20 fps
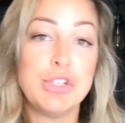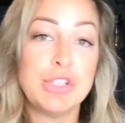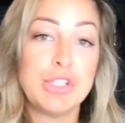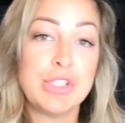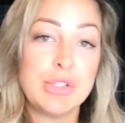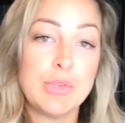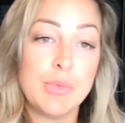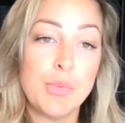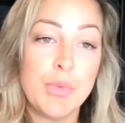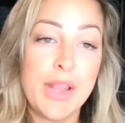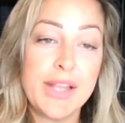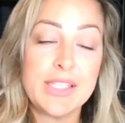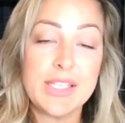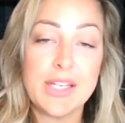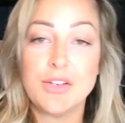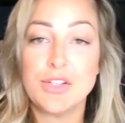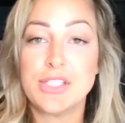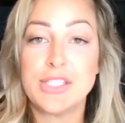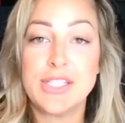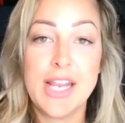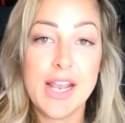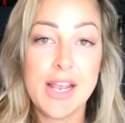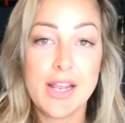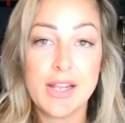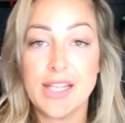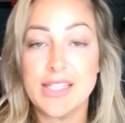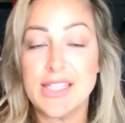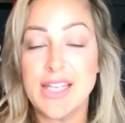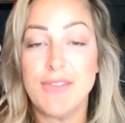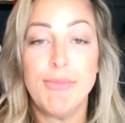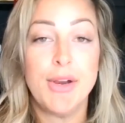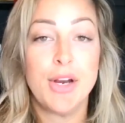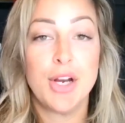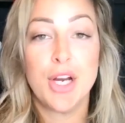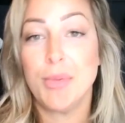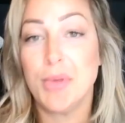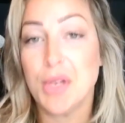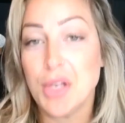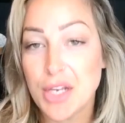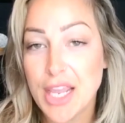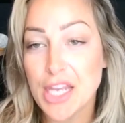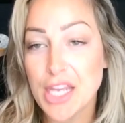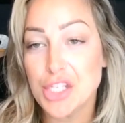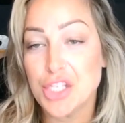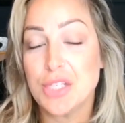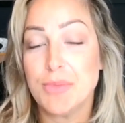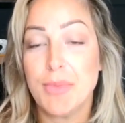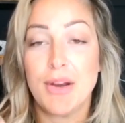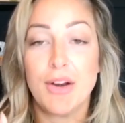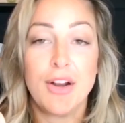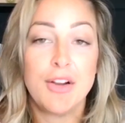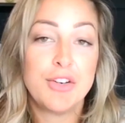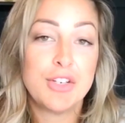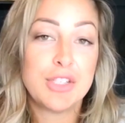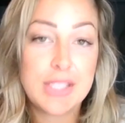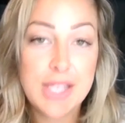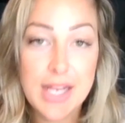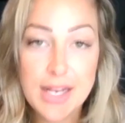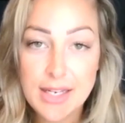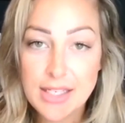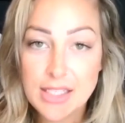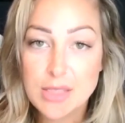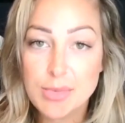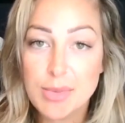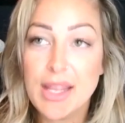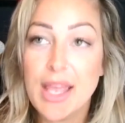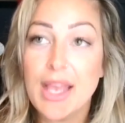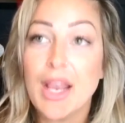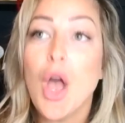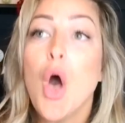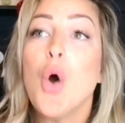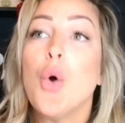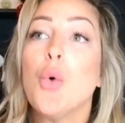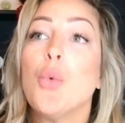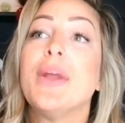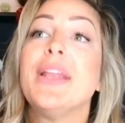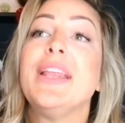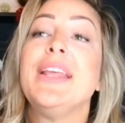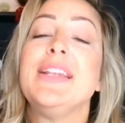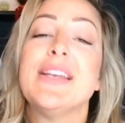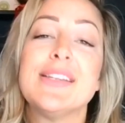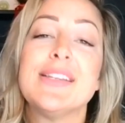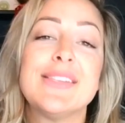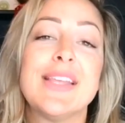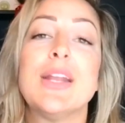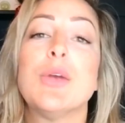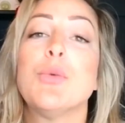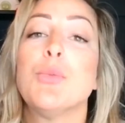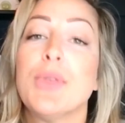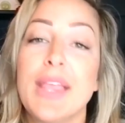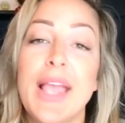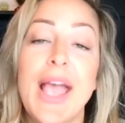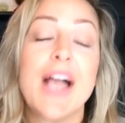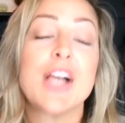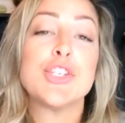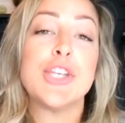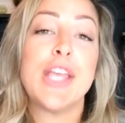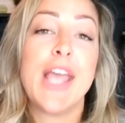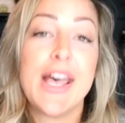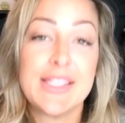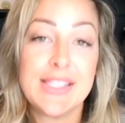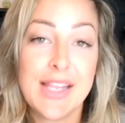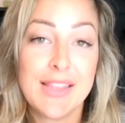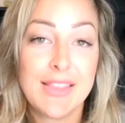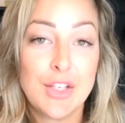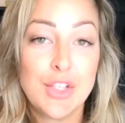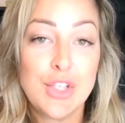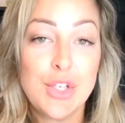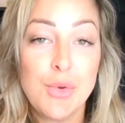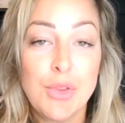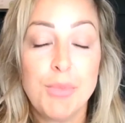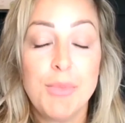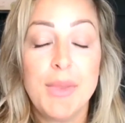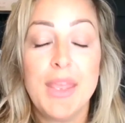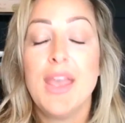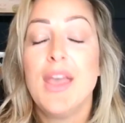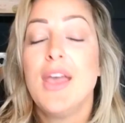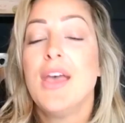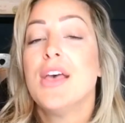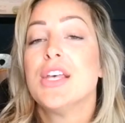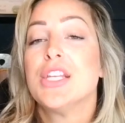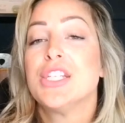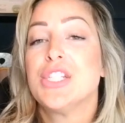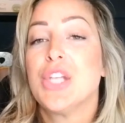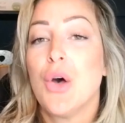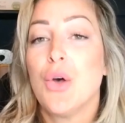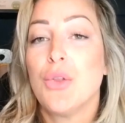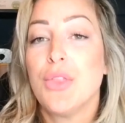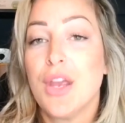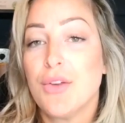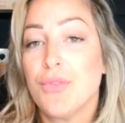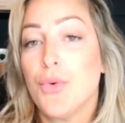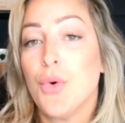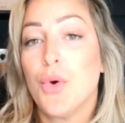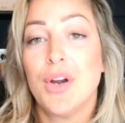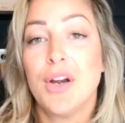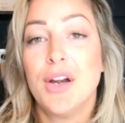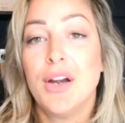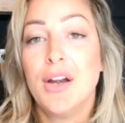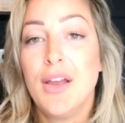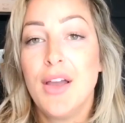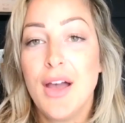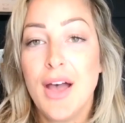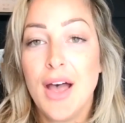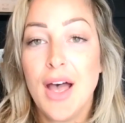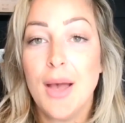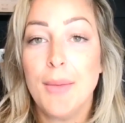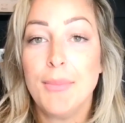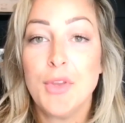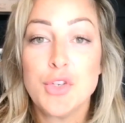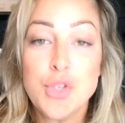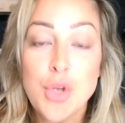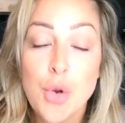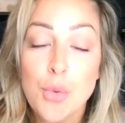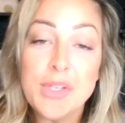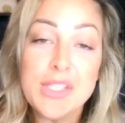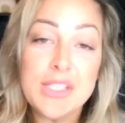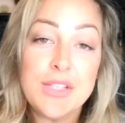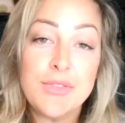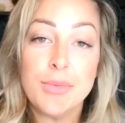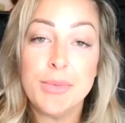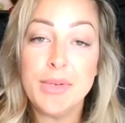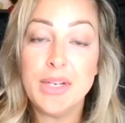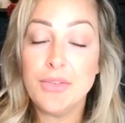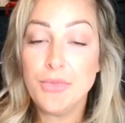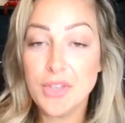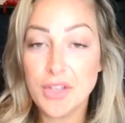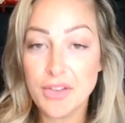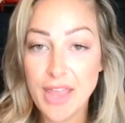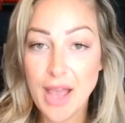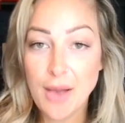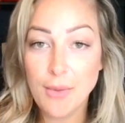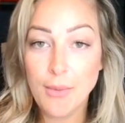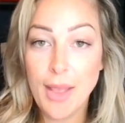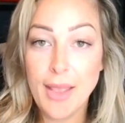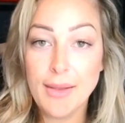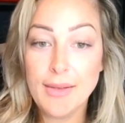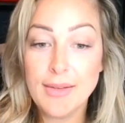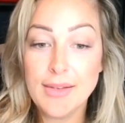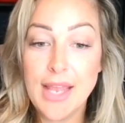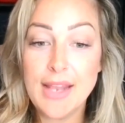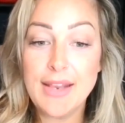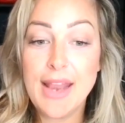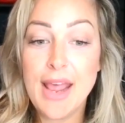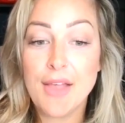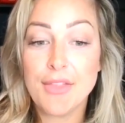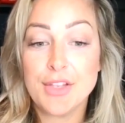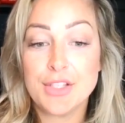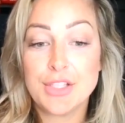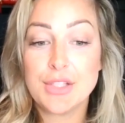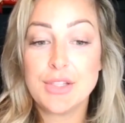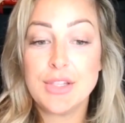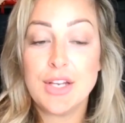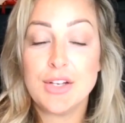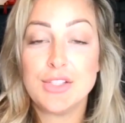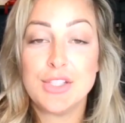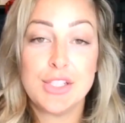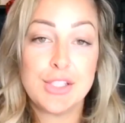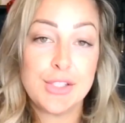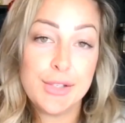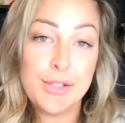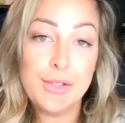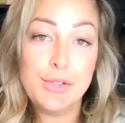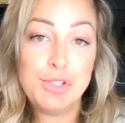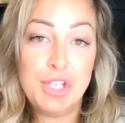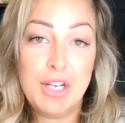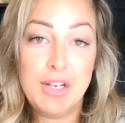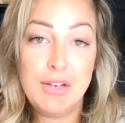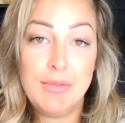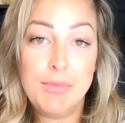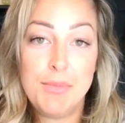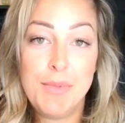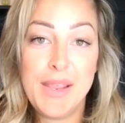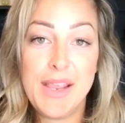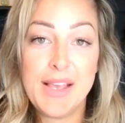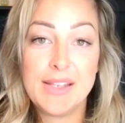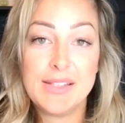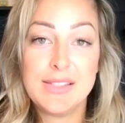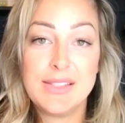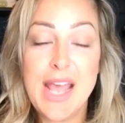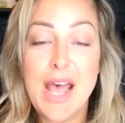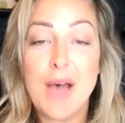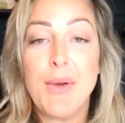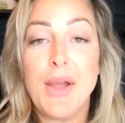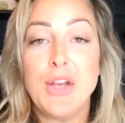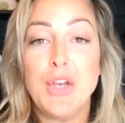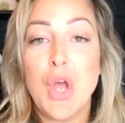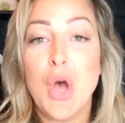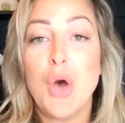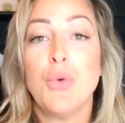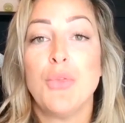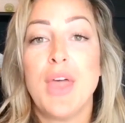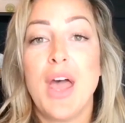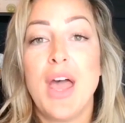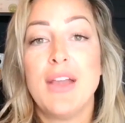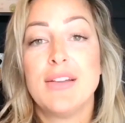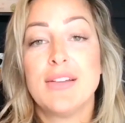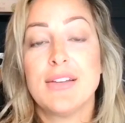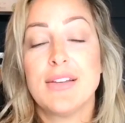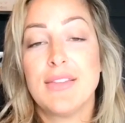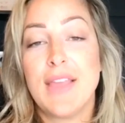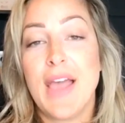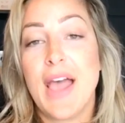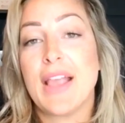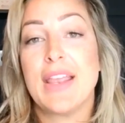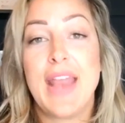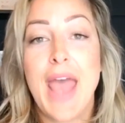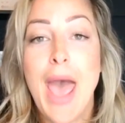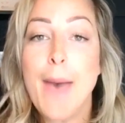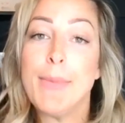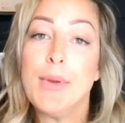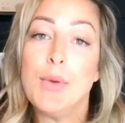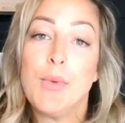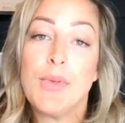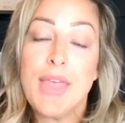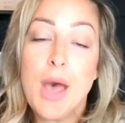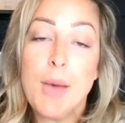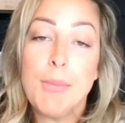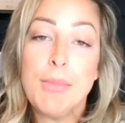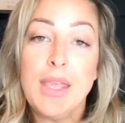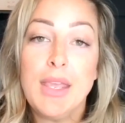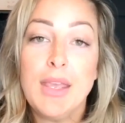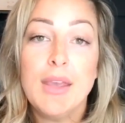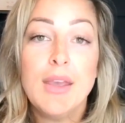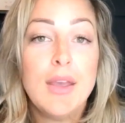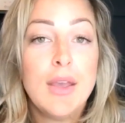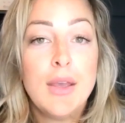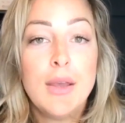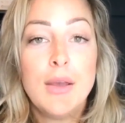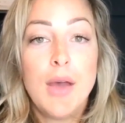you just, let's understand, let's have better communication, better understanding to be like, oh, when he does that, it really actually has nothing to do with me. So therefore, there's no reason for me to feel that way. And now there's a solution, because now I know that that can happen without me